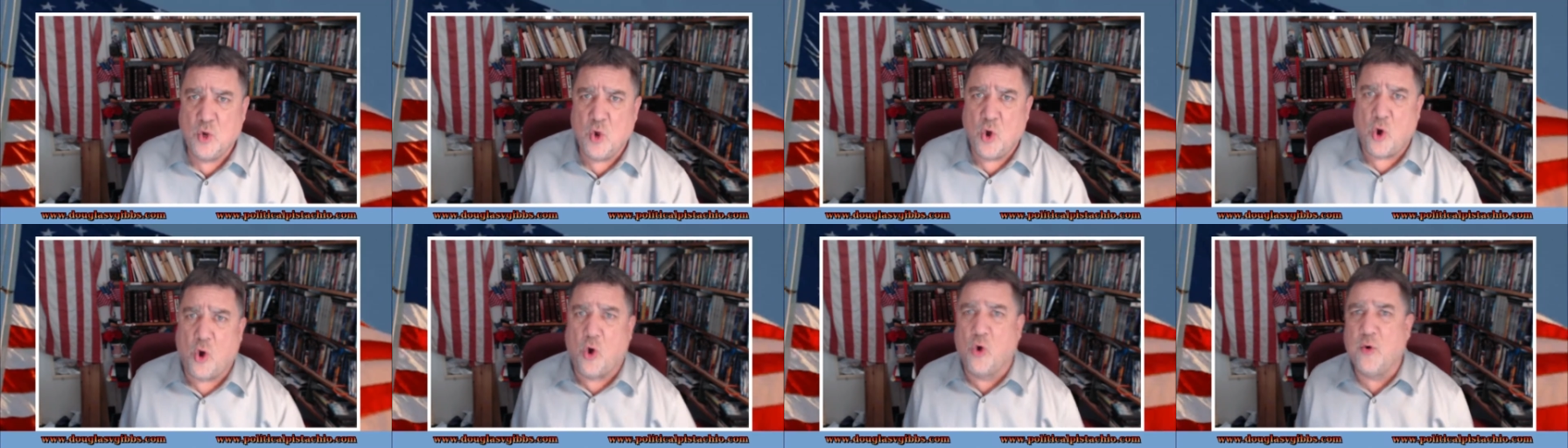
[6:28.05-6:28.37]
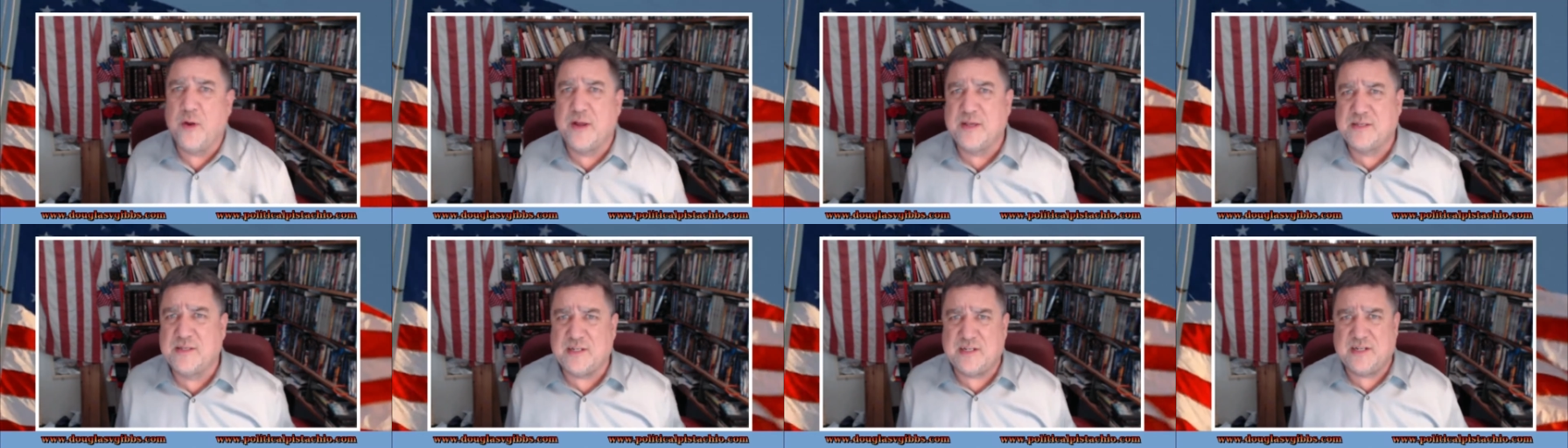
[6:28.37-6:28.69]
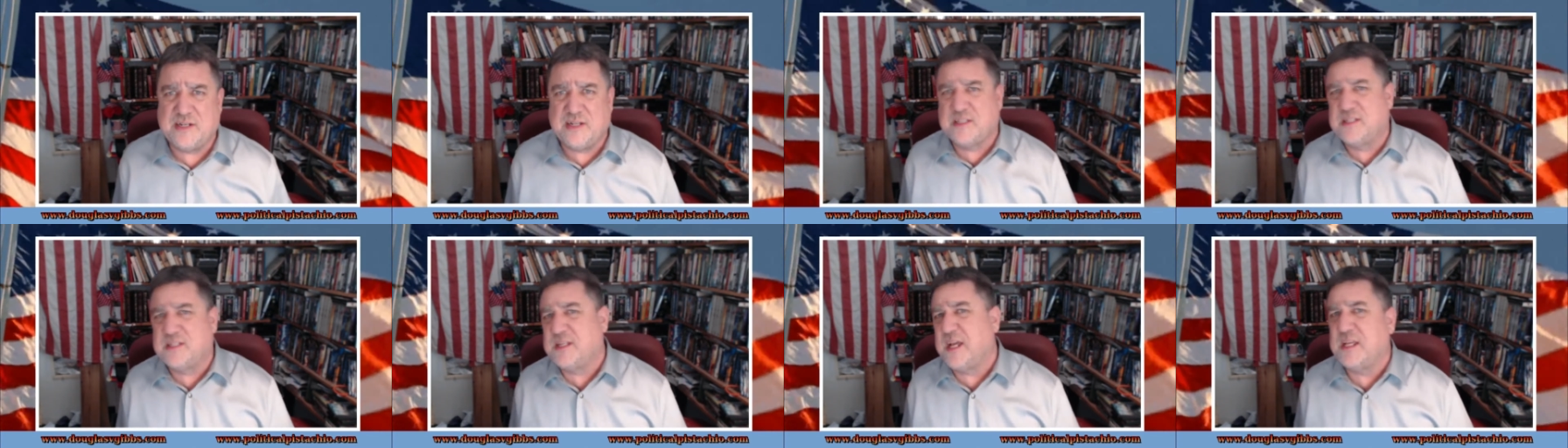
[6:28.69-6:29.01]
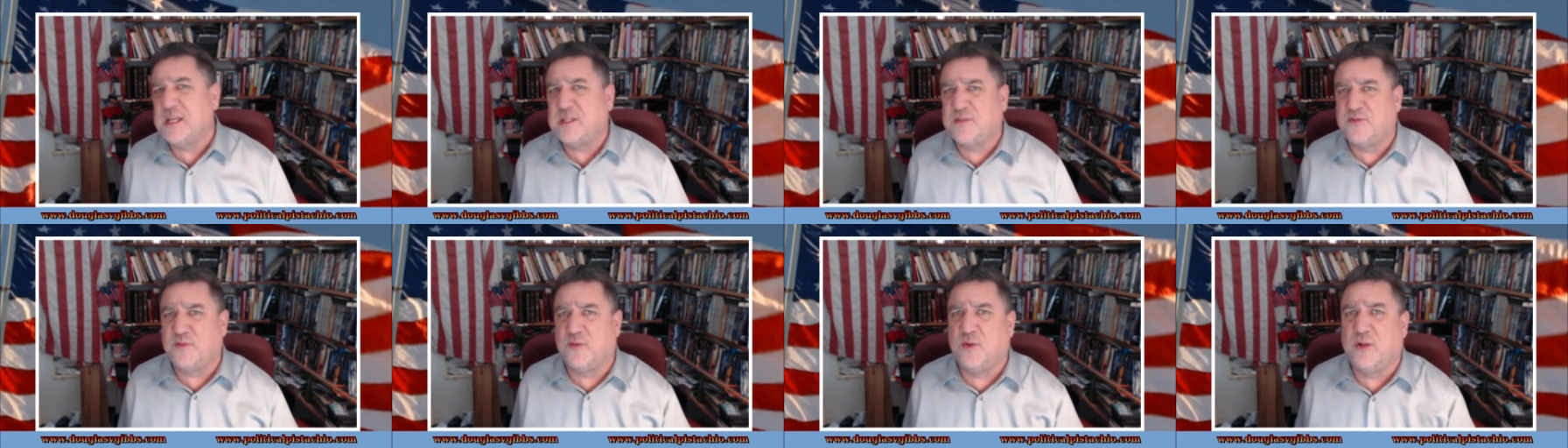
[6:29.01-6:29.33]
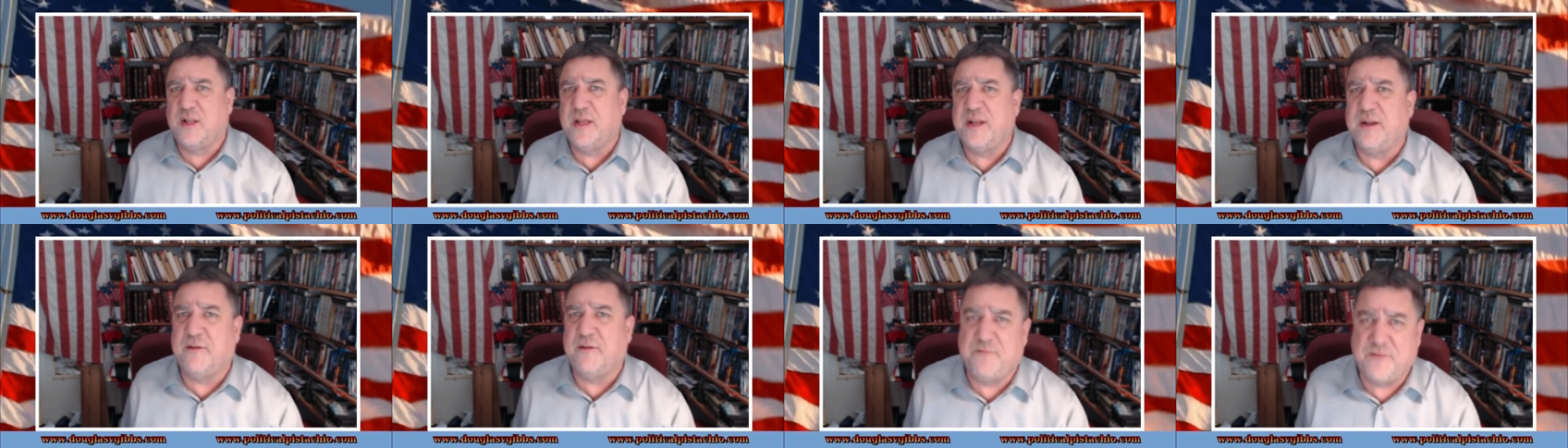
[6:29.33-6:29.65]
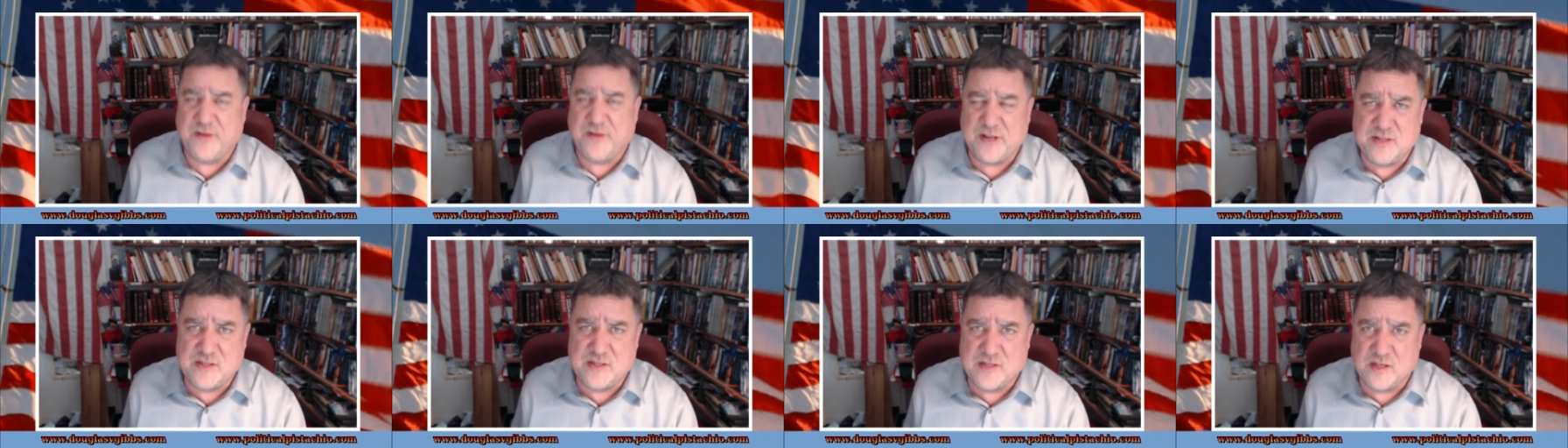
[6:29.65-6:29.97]
Or is it distasteful and
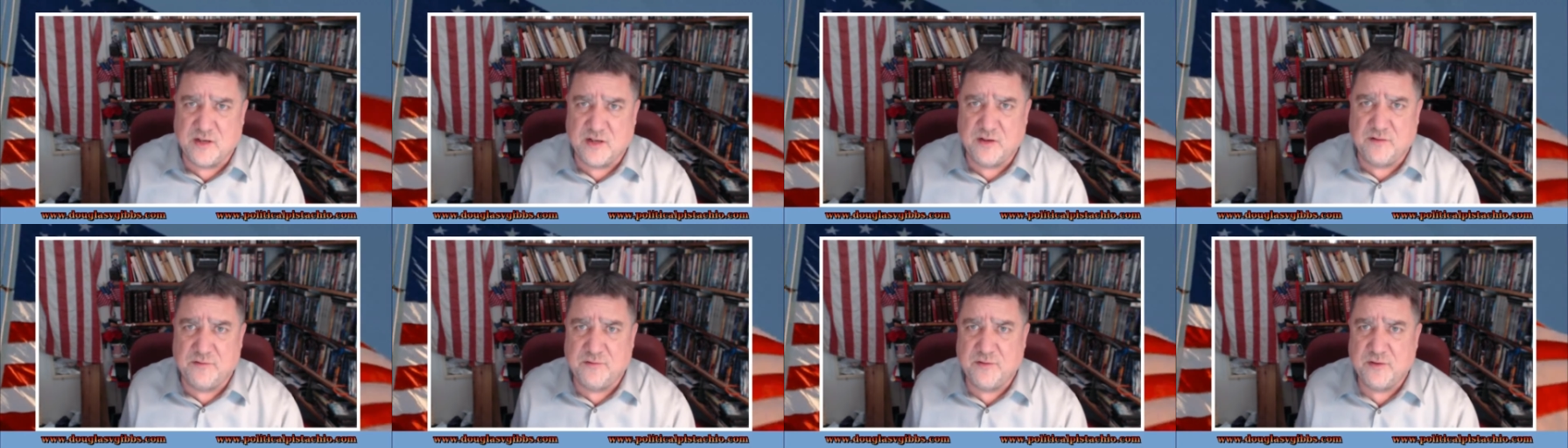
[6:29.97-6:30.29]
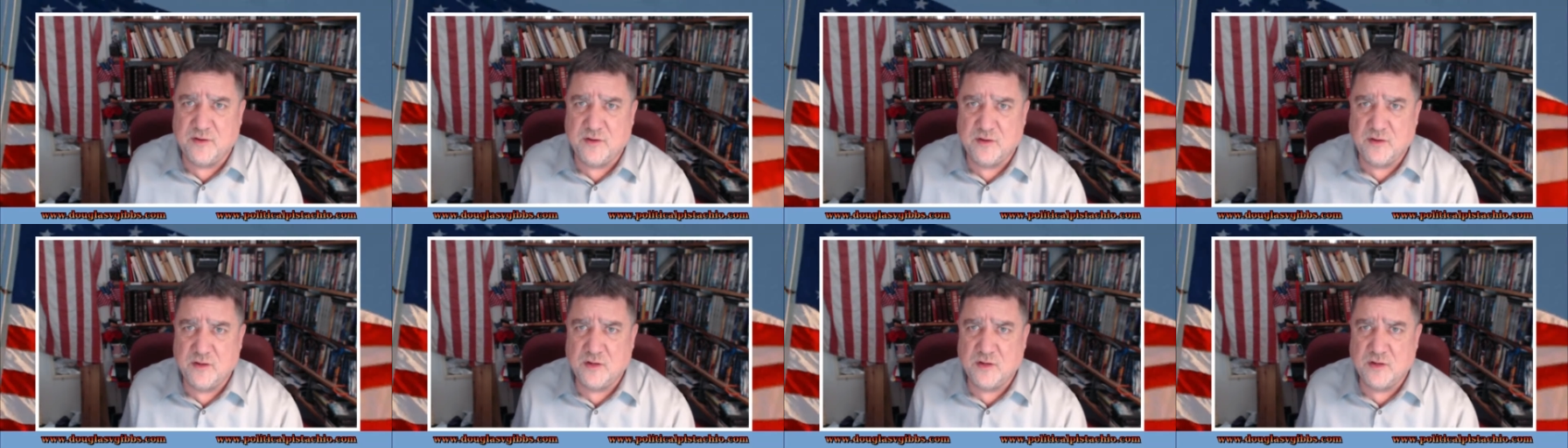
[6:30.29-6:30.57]
offensive